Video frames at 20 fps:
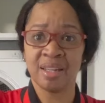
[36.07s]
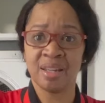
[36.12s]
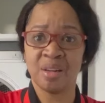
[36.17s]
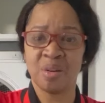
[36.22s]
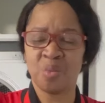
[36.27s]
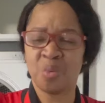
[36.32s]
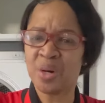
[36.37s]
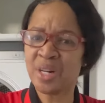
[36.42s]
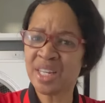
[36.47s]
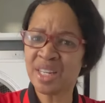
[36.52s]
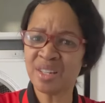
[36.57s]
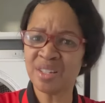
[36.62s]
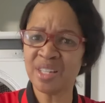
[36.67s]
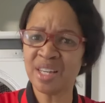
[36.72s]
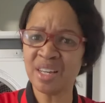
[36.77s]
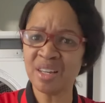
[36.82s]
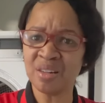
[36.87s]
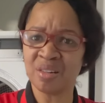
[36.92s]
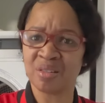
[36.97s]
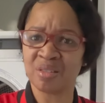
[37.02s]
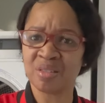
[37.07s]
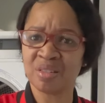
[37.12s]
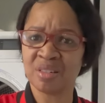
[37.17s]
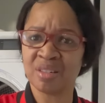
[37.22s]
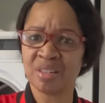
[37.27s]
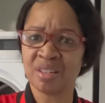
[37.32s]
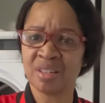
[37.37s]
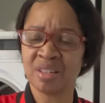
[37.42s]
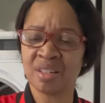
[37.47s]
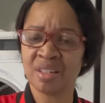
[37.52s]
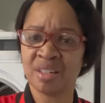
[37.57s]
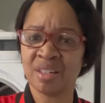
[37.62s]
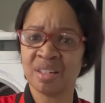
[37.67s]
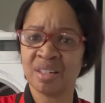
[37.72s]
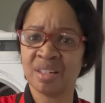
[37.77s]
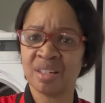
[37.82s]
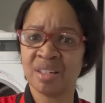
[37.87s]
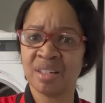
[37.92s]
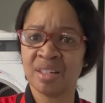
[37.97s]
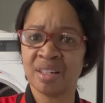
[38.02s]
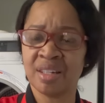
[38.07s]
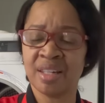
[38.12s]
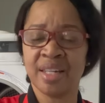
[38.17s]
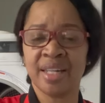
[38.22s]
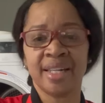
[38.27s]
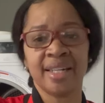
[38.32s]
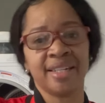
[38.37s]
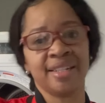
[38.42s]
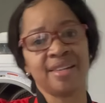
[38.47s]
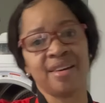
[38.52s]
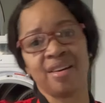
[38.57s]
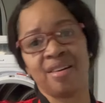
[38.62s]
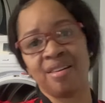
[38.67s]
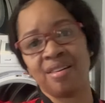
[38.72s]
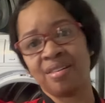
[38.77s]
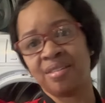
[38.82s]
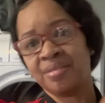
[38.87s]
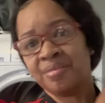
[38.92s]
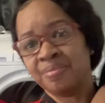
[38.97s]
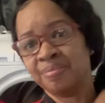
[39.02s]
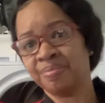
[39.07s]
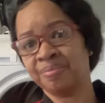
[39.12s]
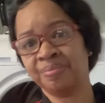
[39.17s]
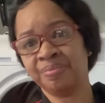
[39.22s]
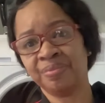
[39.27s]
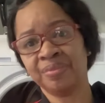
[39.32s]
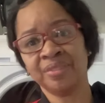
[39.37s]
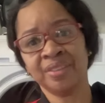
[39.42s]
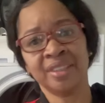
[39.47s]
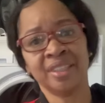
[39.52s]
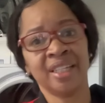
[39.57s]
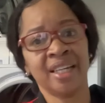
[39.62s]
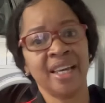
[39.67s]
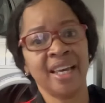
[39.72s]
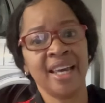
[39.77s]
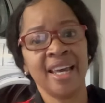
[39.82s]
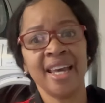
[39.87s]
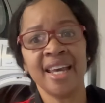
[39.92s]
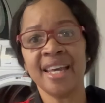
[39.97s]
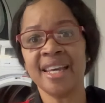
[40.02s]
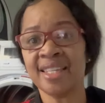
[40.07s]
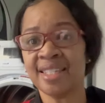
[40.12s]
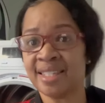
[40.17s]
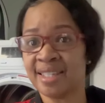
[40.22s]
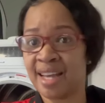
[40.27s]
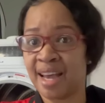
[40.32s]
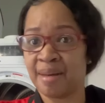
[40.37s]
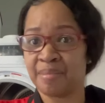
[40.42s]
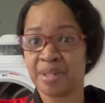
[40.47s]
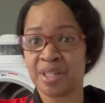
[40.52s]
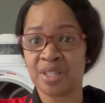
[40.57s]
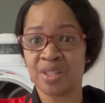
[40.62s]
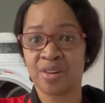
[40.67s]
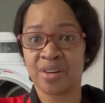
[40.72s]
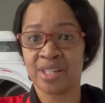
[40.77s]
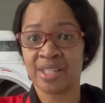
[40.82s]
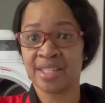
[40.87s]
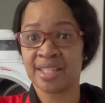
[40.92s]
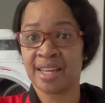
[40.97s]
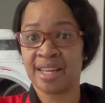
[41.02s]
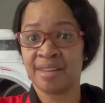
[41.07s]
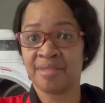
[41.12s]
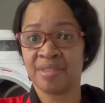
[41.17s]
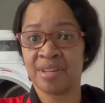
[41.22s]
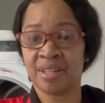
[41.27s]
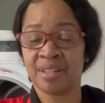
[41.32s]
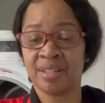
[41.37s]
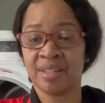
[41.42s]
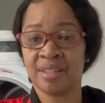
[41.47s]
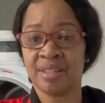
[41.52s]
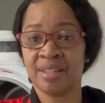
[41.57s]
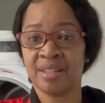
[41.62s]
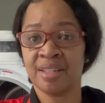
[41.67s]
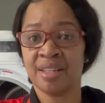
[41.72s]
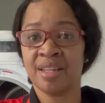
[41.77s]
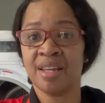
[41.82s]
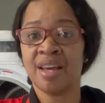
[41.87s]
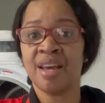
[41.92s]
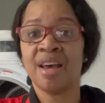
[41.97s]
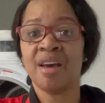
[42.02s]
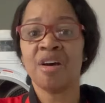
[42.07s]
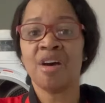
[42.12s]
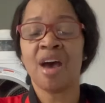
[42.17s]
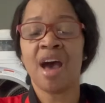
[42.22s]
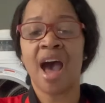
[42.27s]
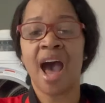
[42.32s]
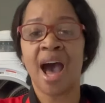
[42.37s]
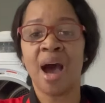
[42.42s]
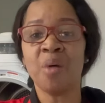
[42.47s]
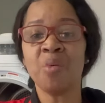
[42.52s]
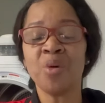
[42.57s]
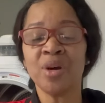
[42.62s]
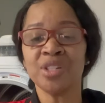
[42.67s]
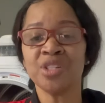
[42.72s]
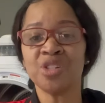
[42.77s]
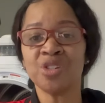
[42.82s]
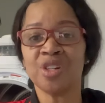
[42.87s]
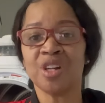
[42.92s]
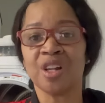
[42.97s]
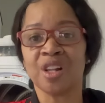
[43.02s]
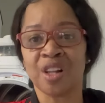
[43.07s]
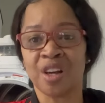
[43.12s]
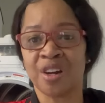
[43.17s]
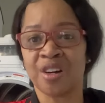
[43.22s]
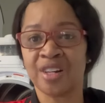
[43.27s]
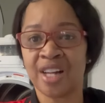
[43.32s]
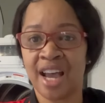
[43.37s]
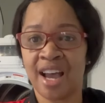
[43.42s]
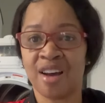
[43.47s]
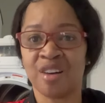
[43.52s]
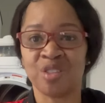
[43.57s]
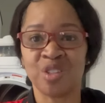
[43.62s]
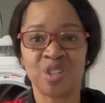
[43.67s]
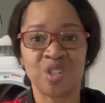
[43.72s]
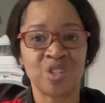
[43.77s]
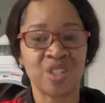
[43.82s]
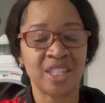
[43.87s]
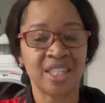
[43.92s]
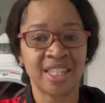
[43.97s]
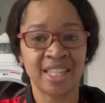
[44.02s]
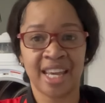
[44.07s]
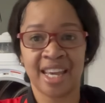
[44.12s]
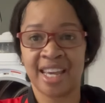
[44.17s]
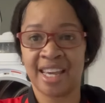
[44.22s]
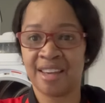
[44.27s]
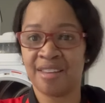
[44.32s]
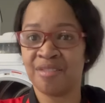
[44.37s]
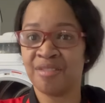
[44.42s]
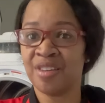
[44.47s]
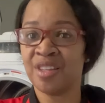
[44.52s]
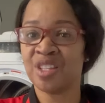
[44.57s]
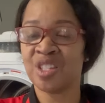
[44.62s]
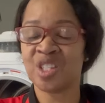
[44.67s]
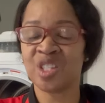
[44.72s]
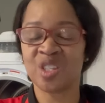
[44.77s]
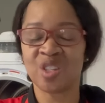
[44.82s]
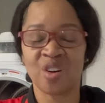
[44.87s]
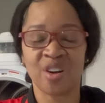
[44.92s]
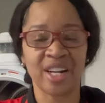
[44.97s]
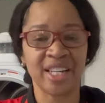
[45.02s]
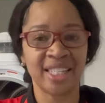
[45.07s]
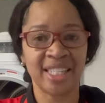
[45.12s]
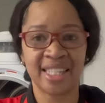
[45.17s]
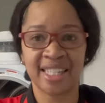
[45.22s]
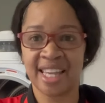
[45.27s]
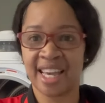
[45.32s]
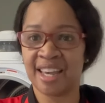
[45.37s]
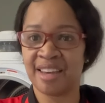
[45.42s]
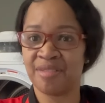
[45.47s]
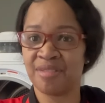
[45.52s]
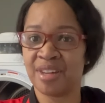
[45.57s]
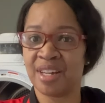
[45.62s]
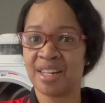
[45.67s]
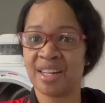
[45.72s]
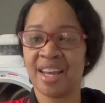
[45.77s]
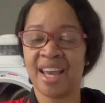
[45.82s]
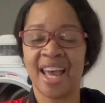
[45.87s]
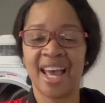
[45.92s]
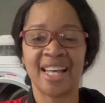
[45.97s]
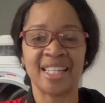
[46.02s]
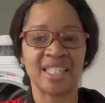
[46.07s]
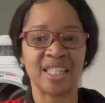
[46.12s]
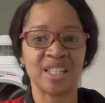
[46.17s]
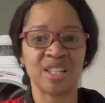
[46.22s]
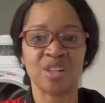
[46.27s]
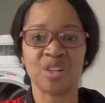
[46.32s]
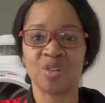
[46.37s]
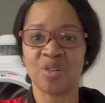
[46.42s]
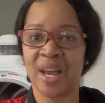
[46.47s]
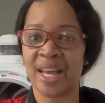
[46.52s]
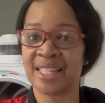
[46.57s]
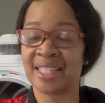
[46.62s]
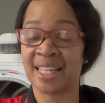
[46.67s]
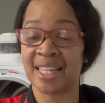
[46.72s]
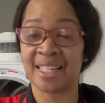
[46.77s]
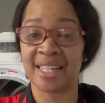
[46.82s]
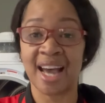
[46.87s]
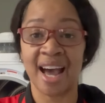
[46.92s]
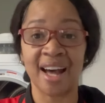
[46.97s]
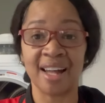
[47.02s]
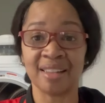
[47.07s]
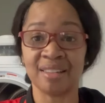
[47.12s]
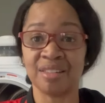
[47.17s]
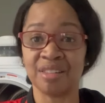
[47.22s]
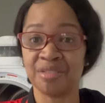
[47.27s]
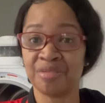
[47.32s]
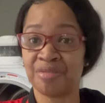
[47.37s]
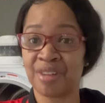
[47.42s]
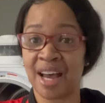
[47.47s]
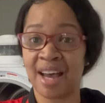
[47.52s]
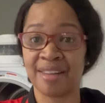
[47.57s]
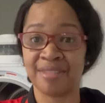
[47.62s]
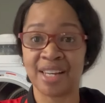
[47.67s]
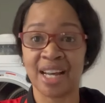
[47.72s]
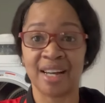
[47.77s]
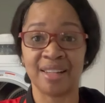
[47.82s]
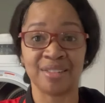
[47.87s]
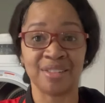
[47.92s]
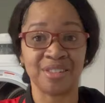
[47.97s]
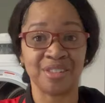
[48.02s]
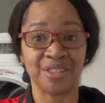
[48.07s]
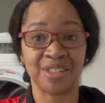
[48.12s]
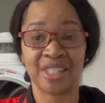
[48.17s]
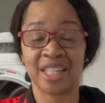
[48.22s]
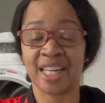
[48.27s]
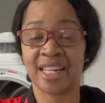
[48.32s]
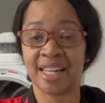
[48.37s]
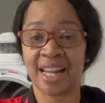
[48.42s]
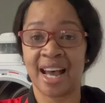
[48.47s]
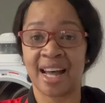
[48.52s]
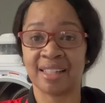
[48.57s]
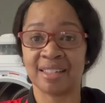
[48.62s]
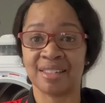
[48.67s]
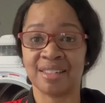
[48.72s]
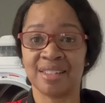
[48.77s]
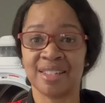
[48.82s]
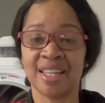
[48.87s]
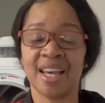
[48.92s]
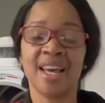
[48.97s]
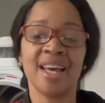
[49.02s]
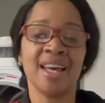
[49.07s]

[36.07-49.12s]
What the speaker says: What do you do? Y'all, it's time to start saving. I want you to learn how to save. Start saving as little as $1, $5, or $10.